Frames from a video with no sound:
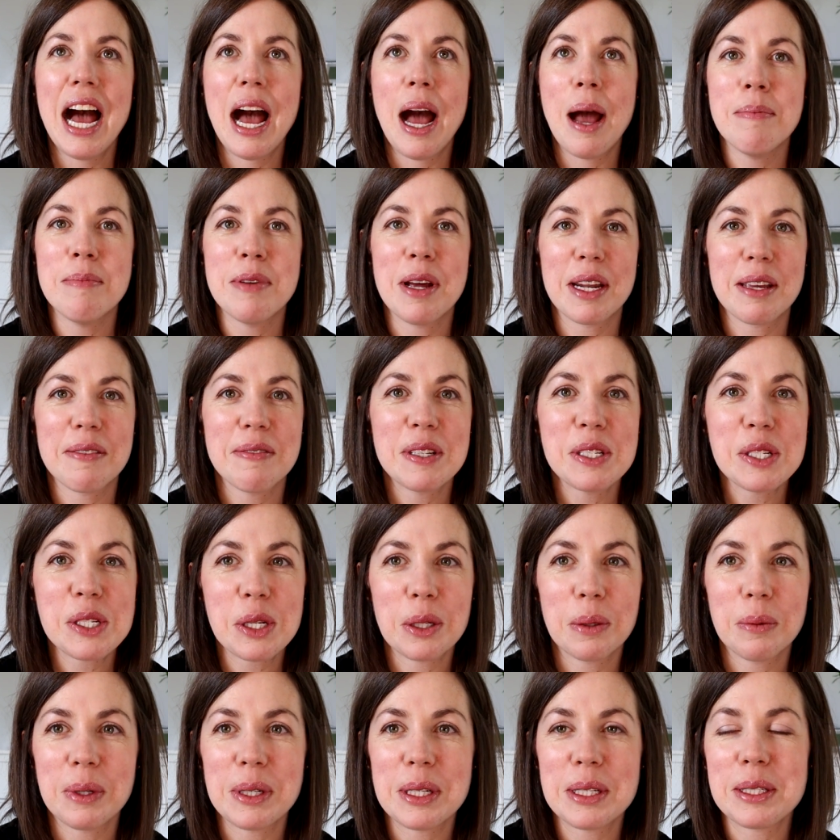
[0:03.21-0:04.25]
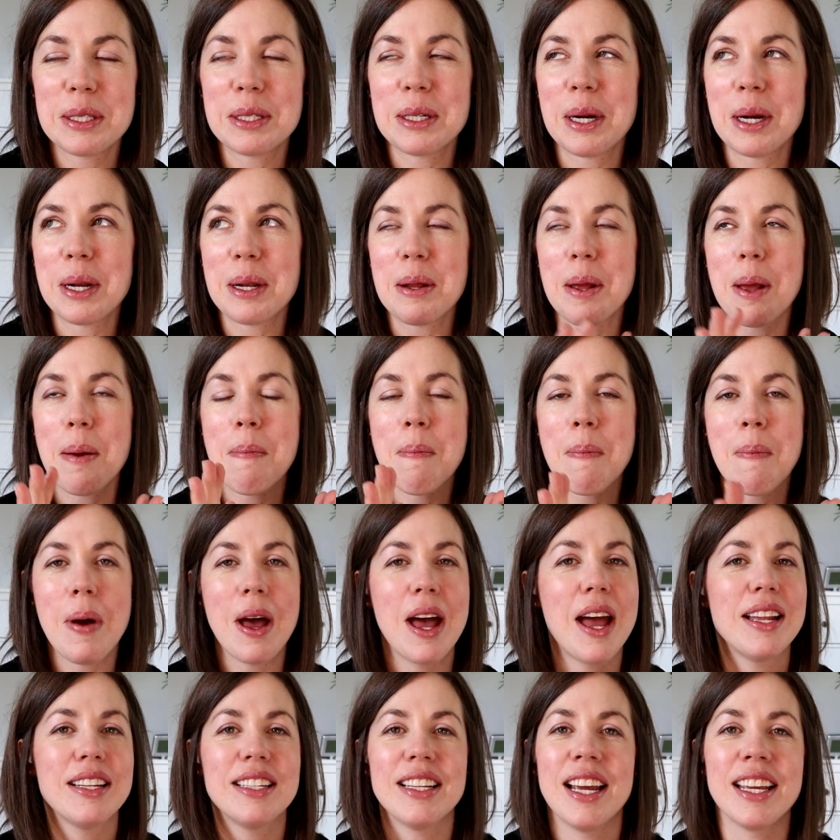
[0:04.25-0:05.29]
I'm not even sure where to start,
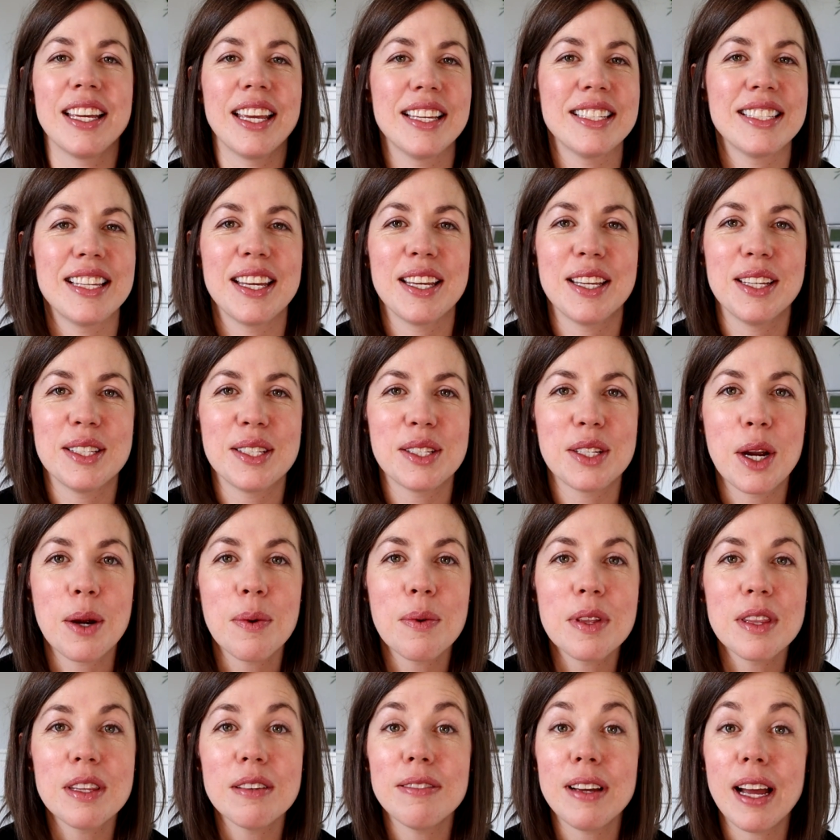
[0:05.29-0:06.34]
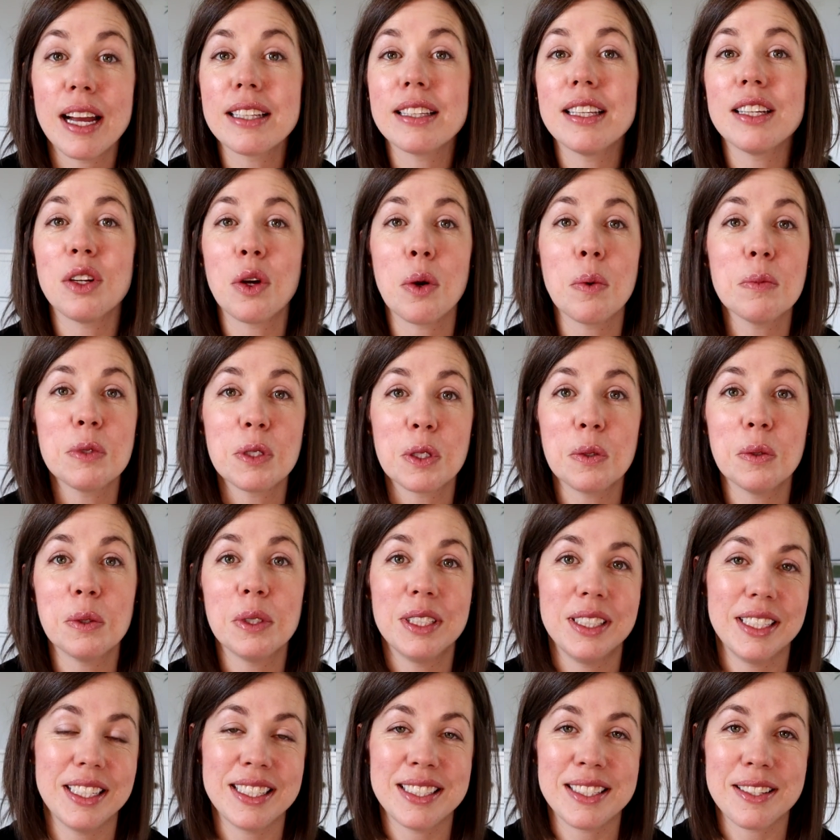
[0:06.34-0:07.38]
but I guess I could start with the fact that
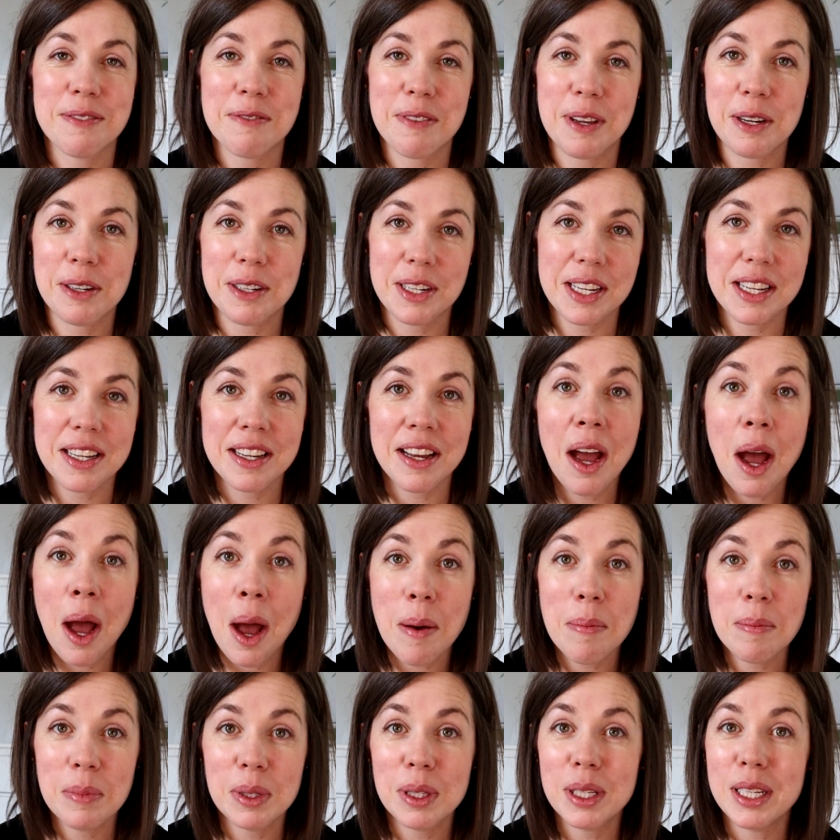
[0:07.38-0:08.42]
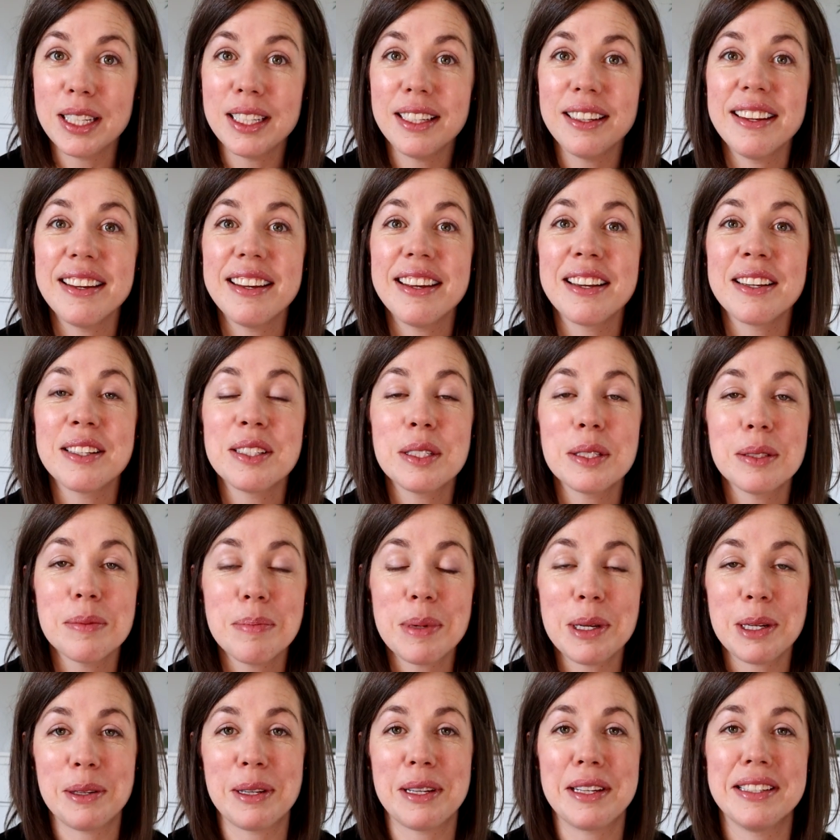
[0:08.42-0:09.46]
homeschooling is a very humbling
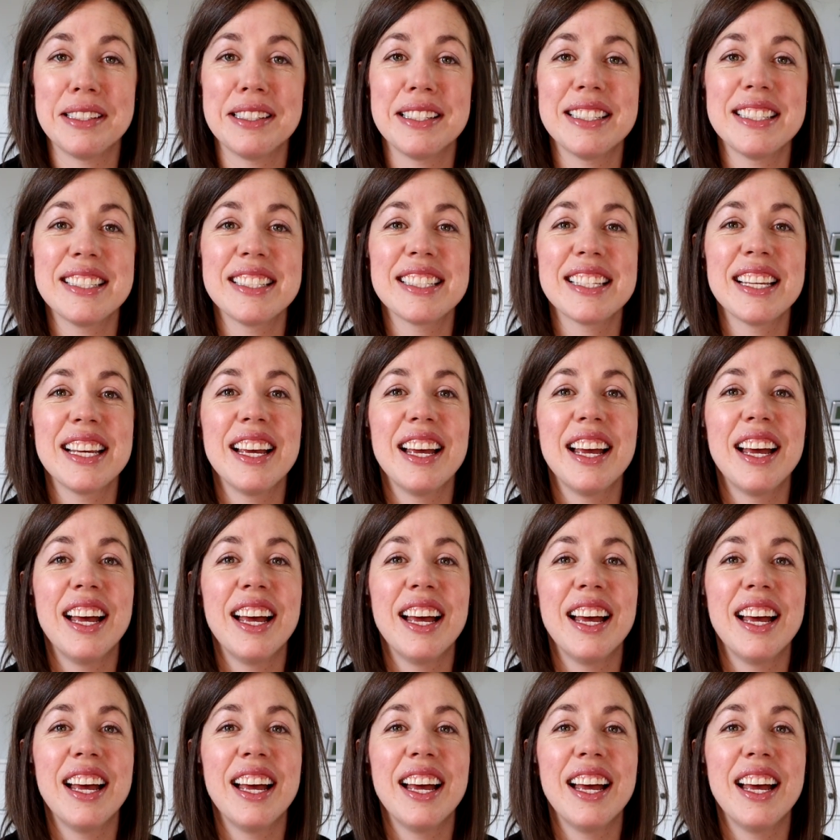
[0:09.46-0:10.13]
experience.